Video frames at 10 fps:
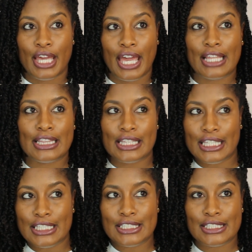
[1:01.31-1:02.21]
at
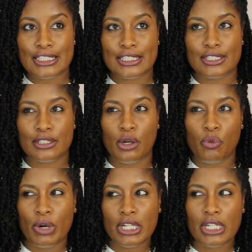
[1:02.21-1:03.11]
least
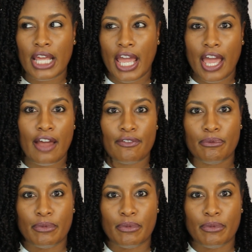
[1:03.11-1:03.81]
one and a half